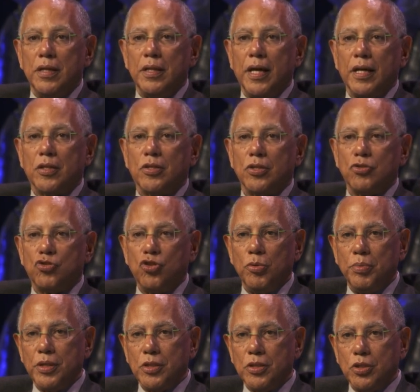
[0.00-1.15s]
that
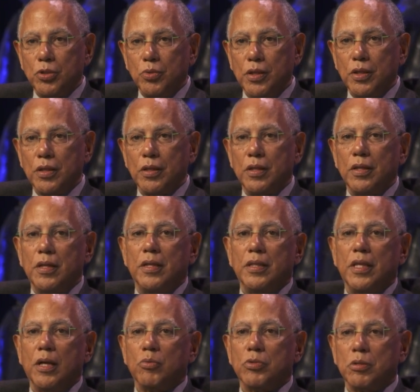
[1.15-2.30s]
contributed to it,
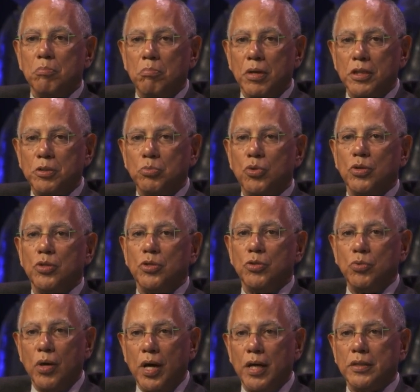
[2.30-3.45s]
that it was a much more
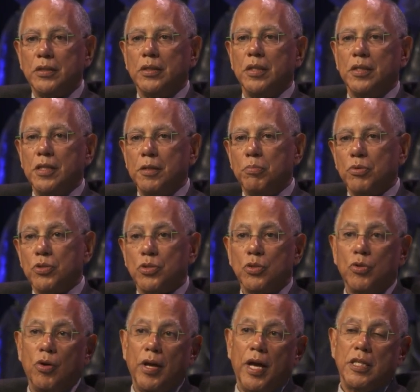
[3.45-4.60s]
nuanced and deeper story.